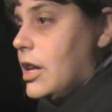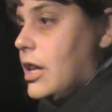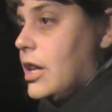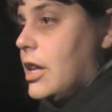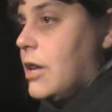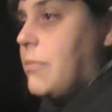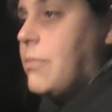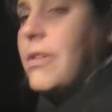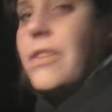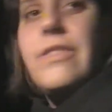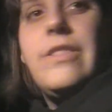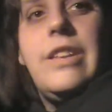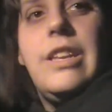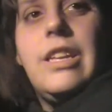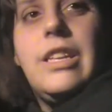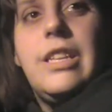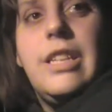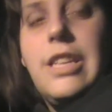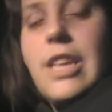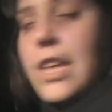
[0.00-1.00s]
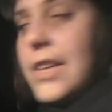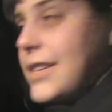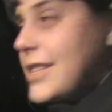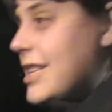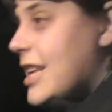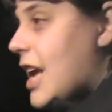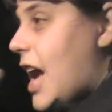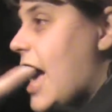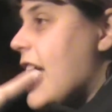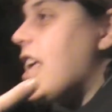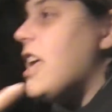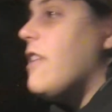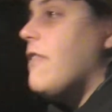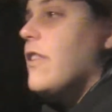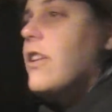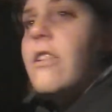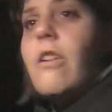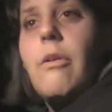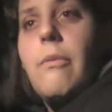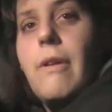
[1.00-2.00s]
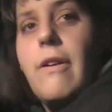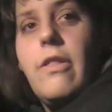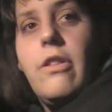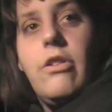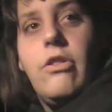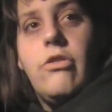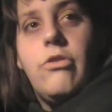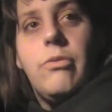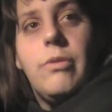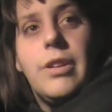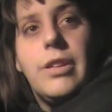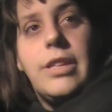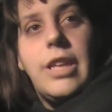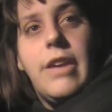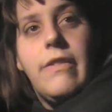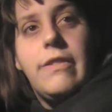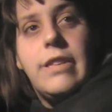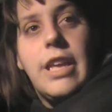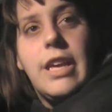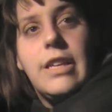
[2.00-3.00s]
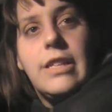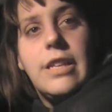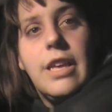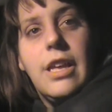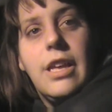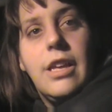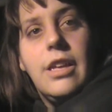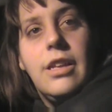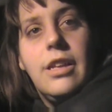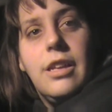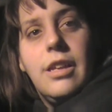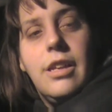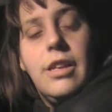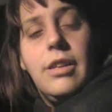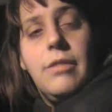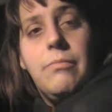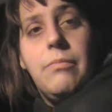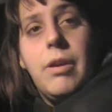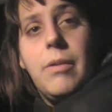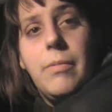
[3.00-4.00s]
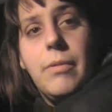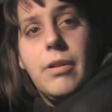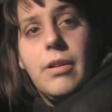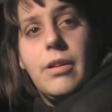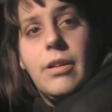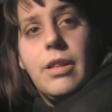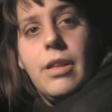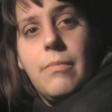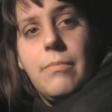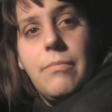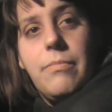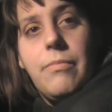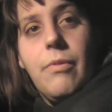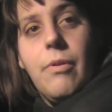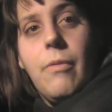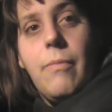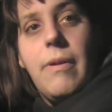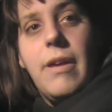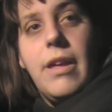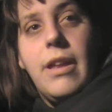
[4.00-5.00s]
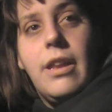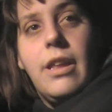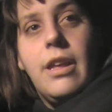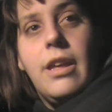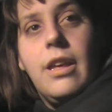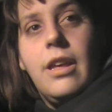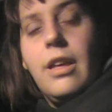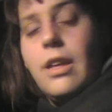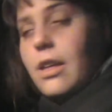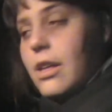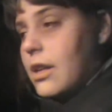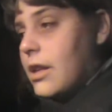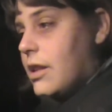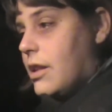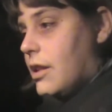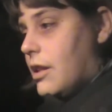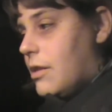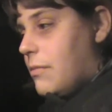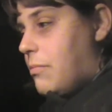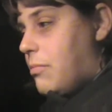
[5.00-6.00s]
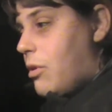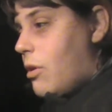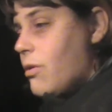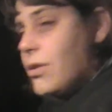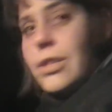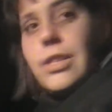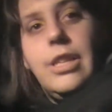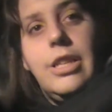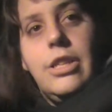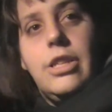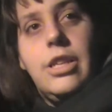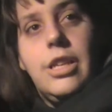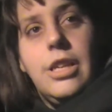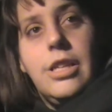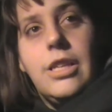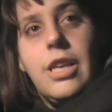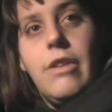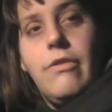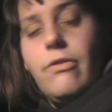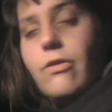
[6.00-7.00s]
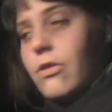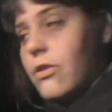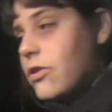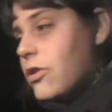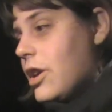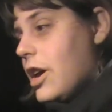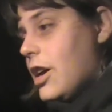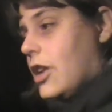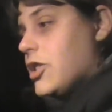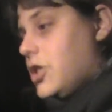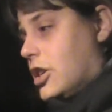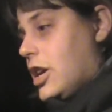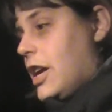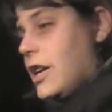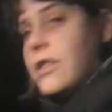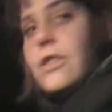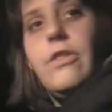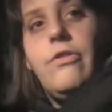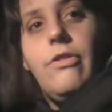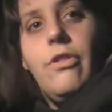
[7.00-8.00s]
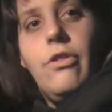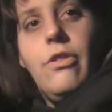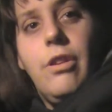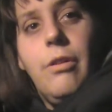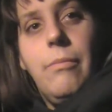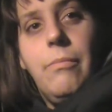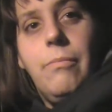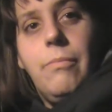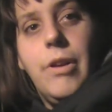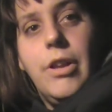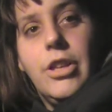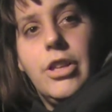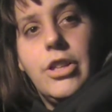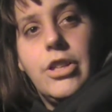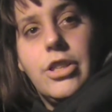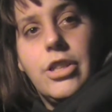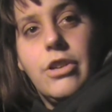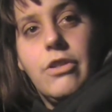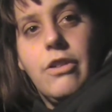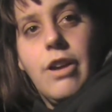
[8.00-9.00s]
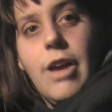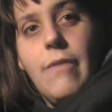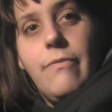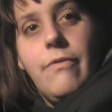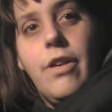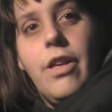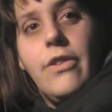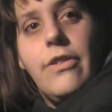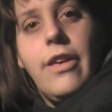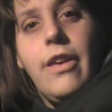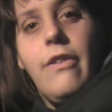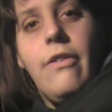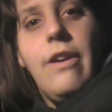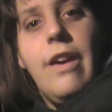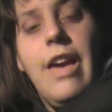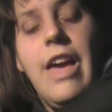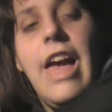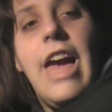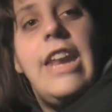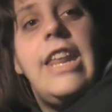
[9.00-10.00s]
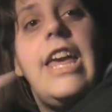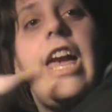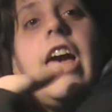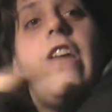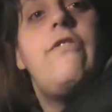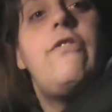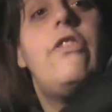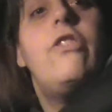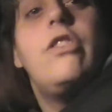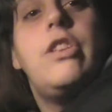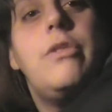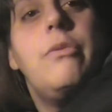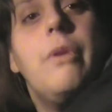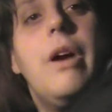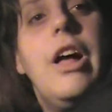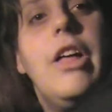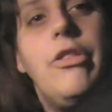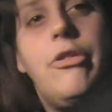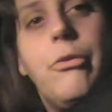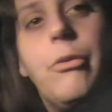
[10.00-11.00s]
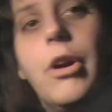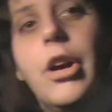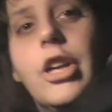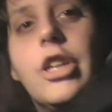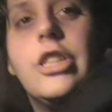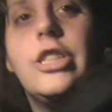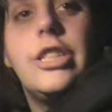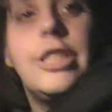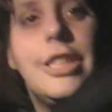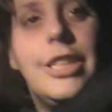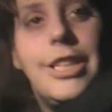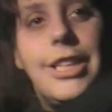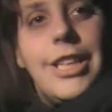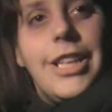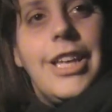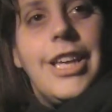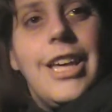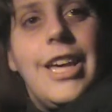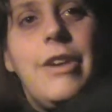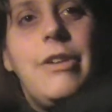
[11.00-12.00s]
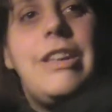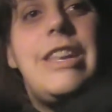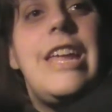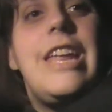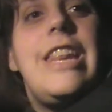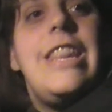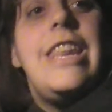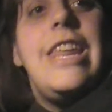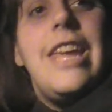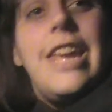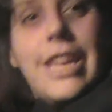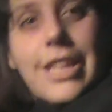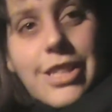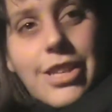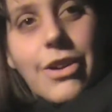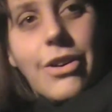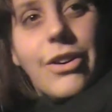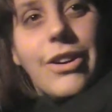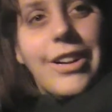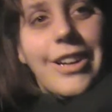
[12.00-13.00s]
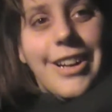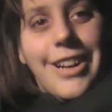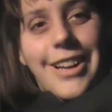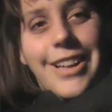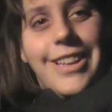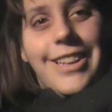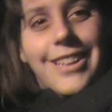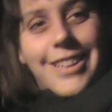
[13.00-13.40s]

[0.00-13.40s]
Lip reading: he brings it in today. He's like, I can't figure out why they just work. Dave takes a paper clip or a pin, pokes into his headphone jack, shakes the phone, a bunch of crap falls out. Any headphone he wants works. We didn't need to order.